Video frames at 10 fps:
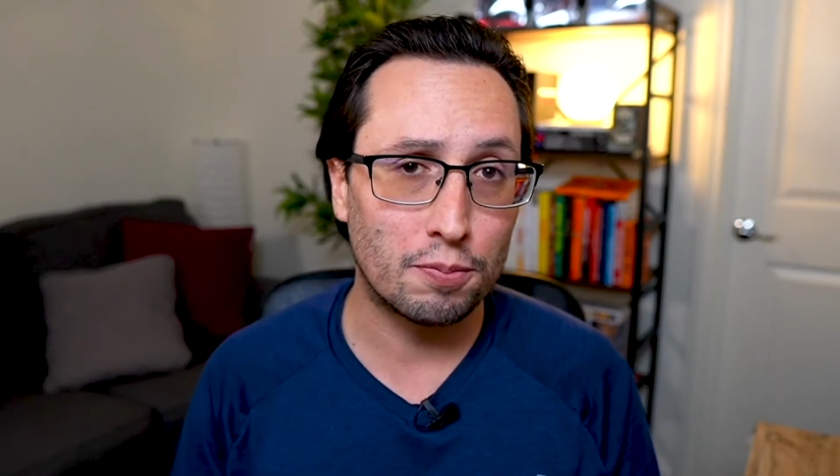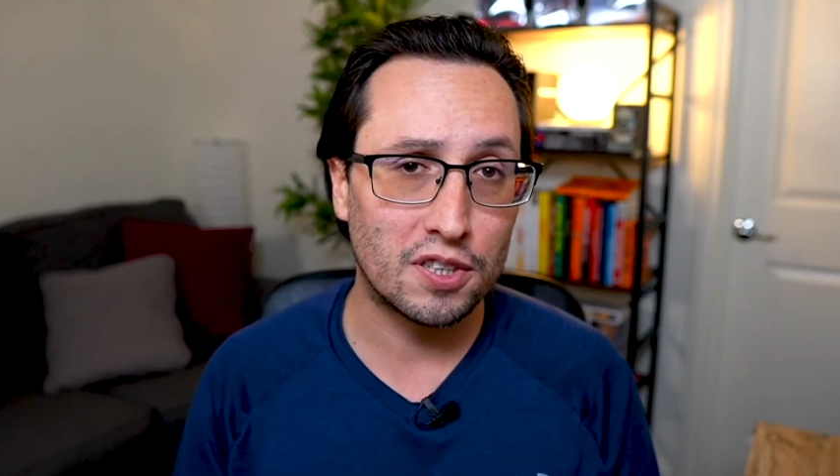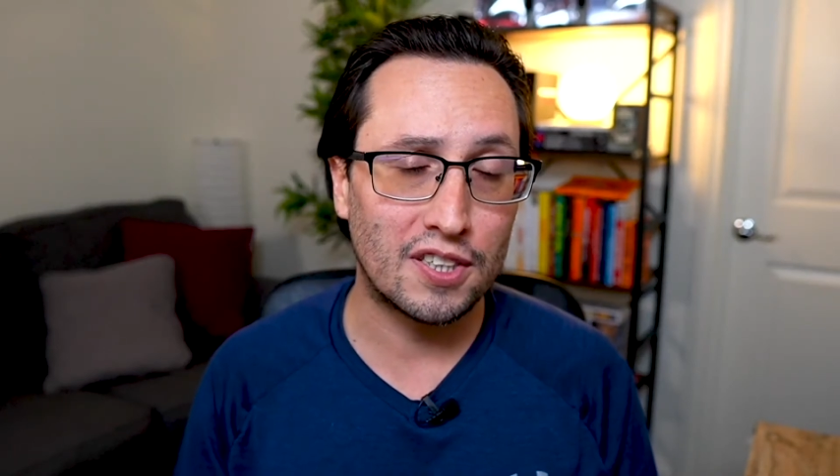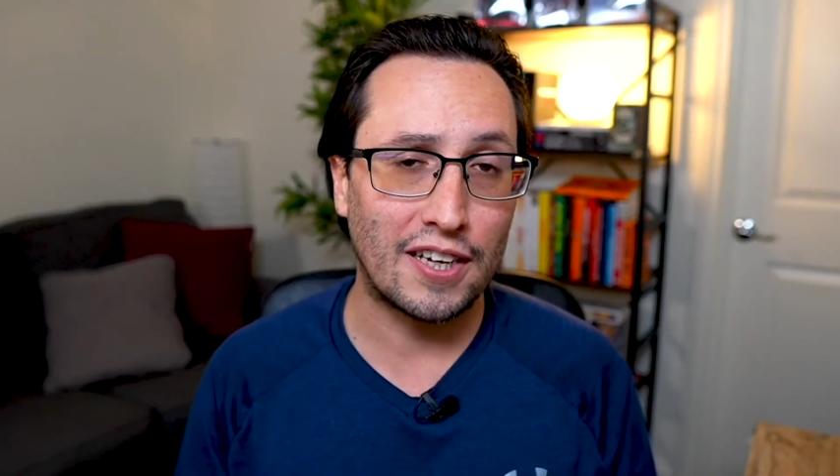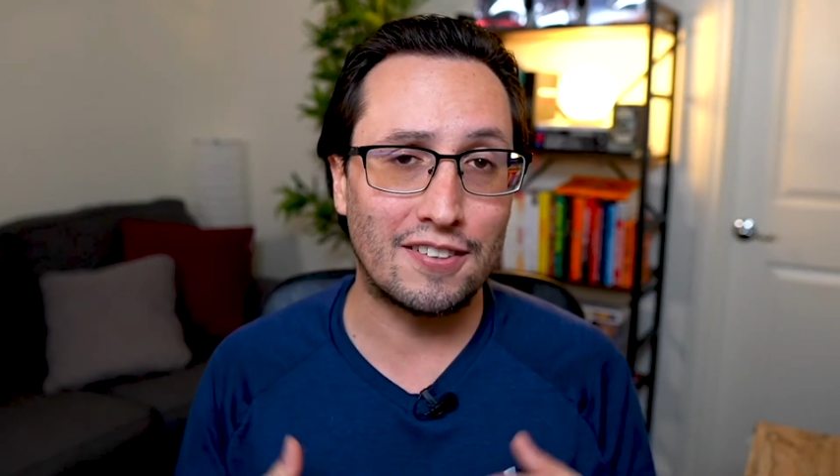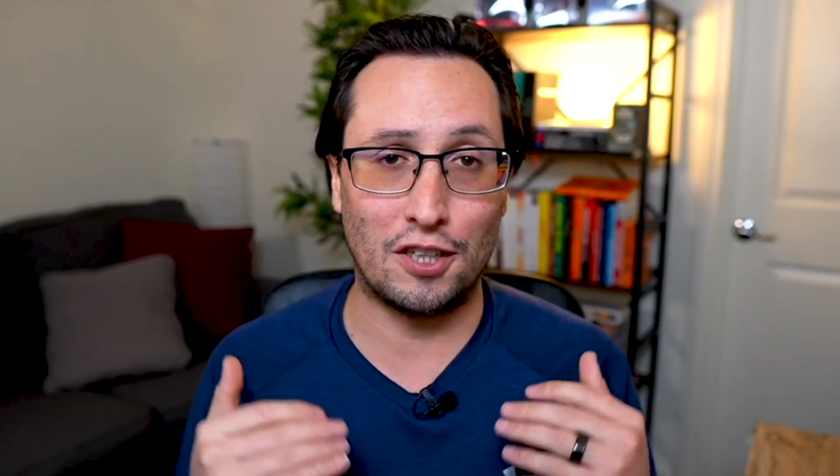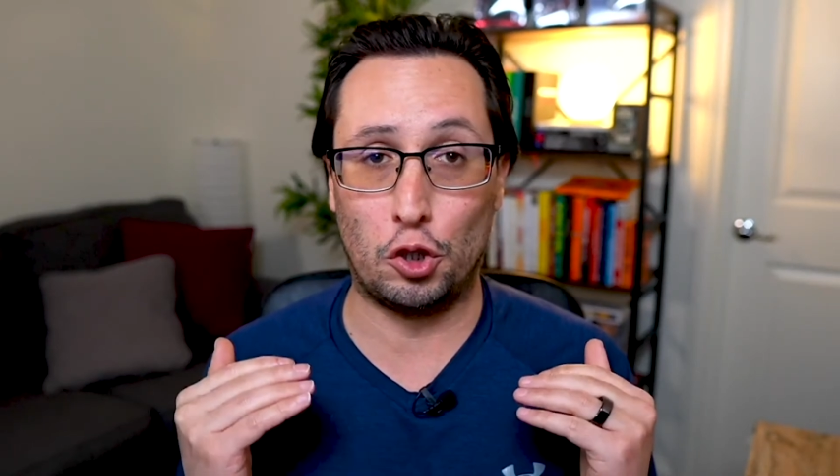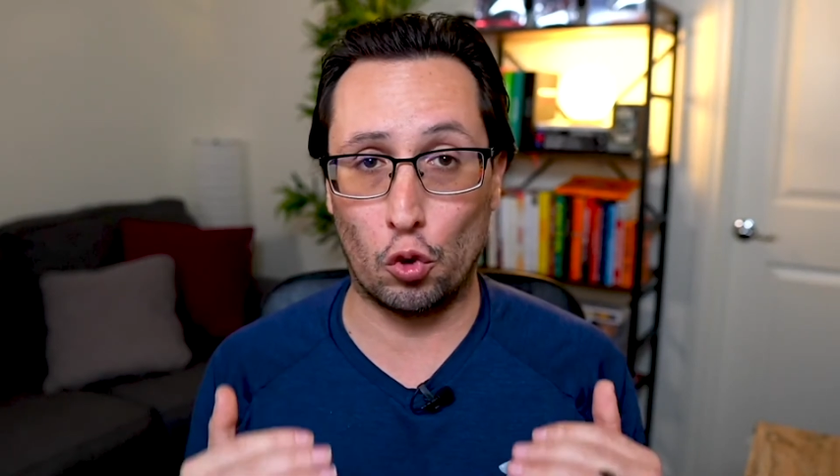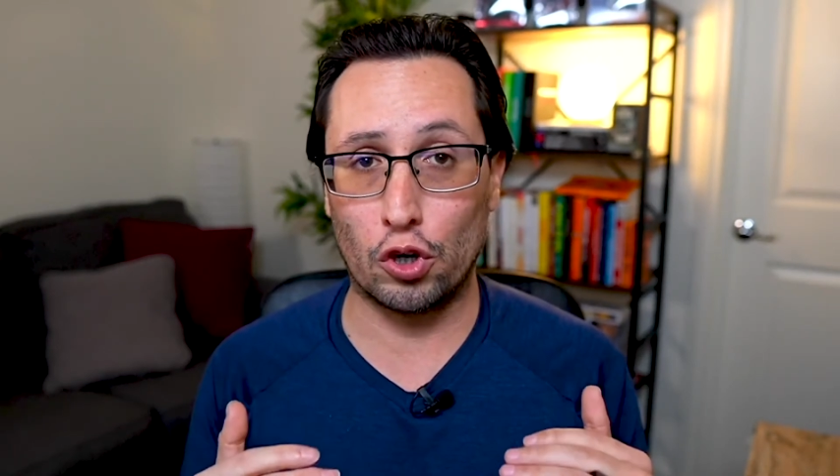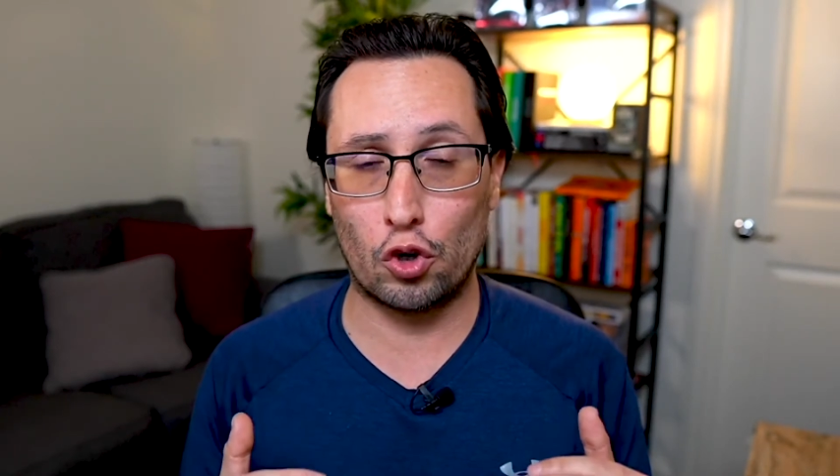mistakes in
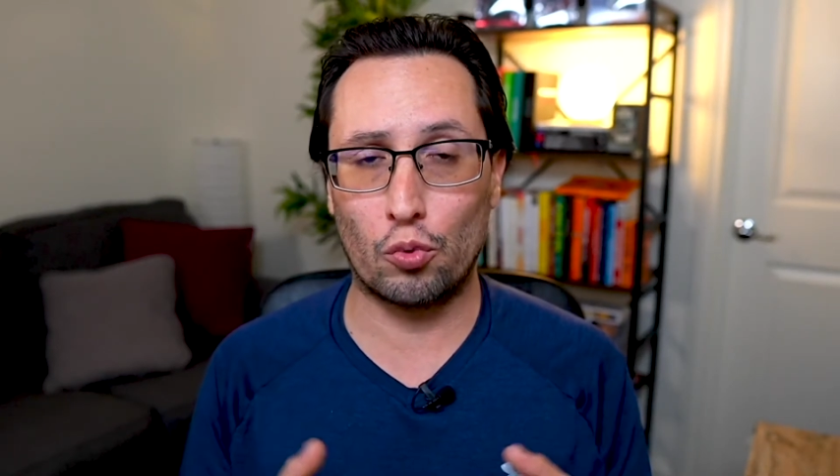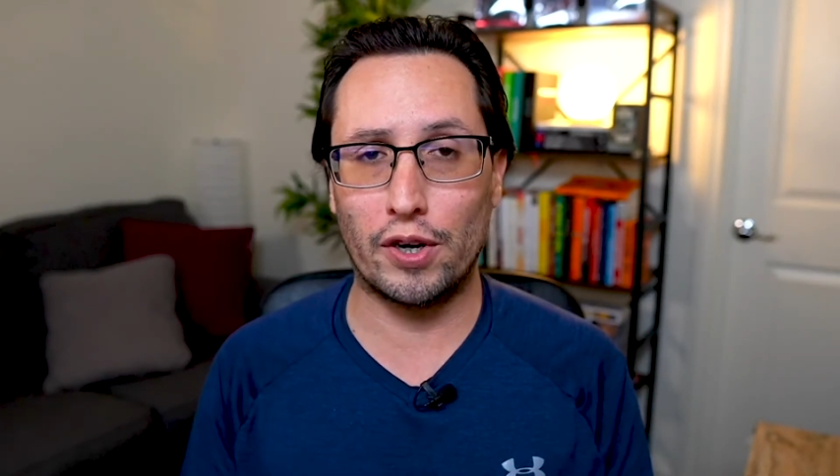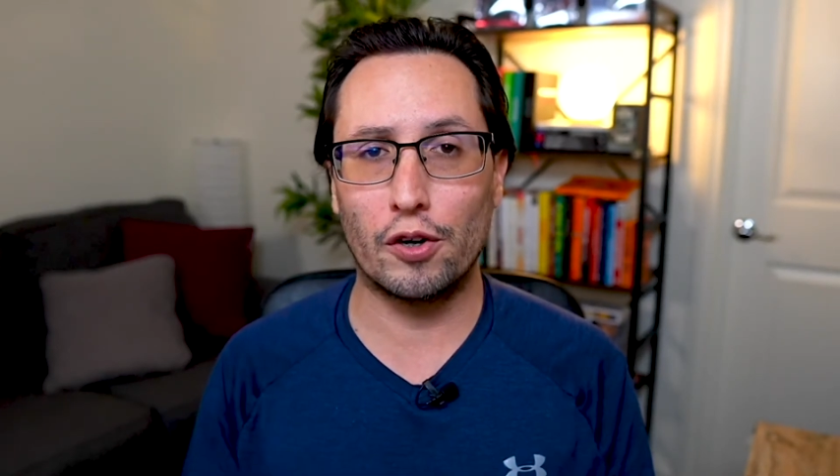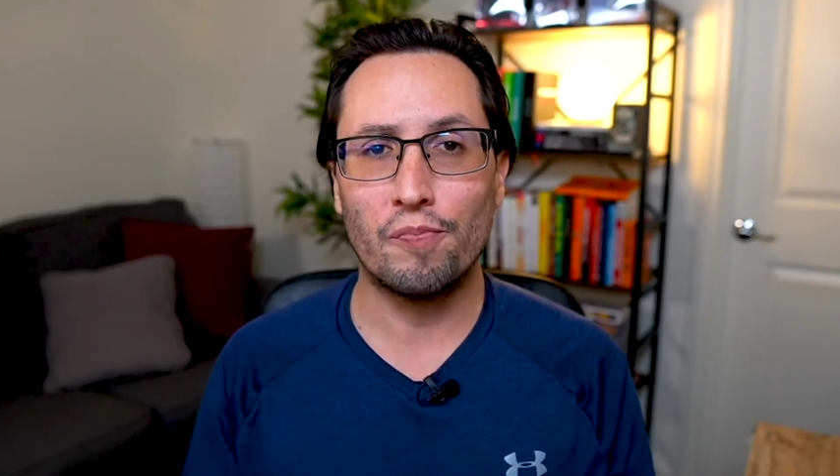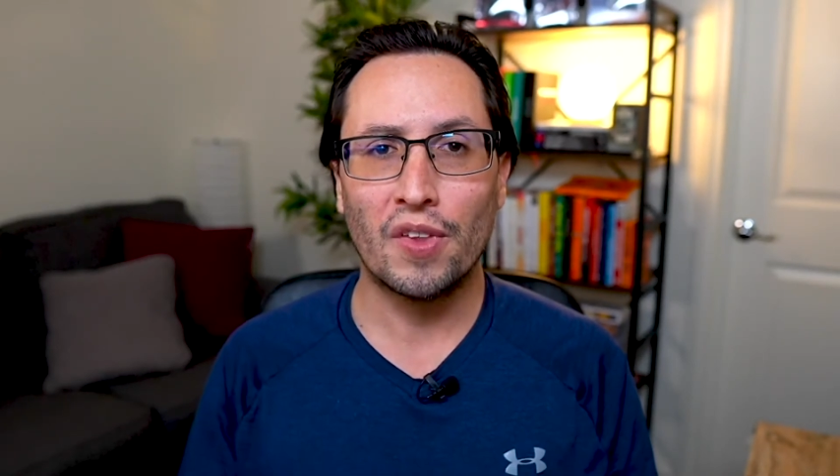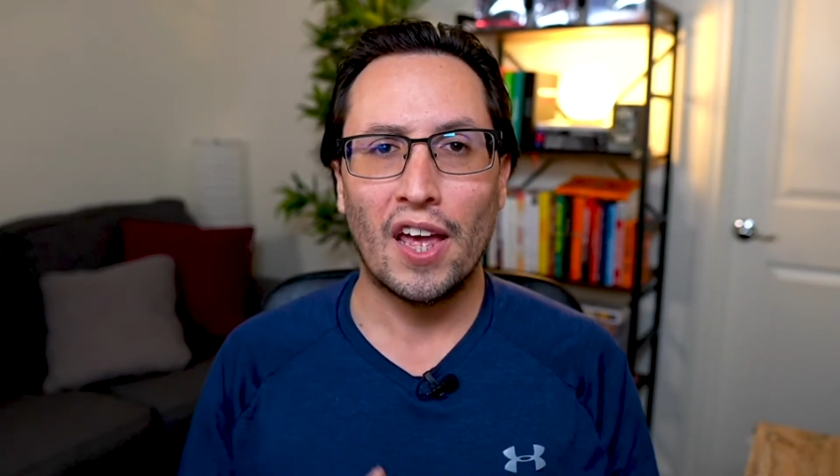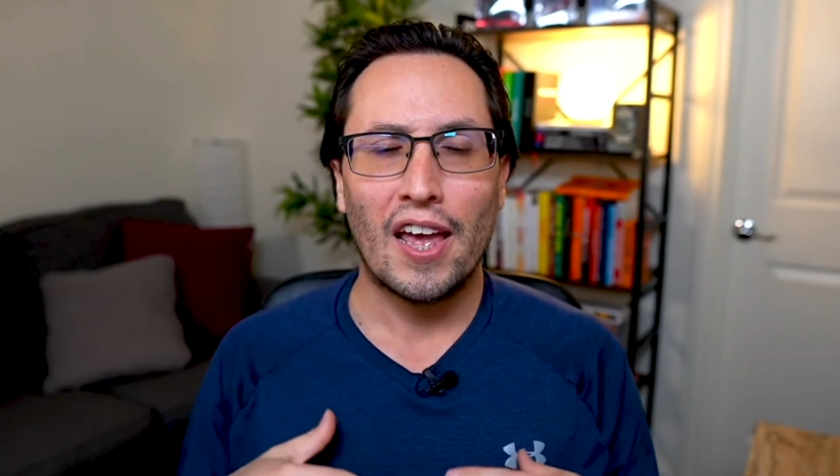your career,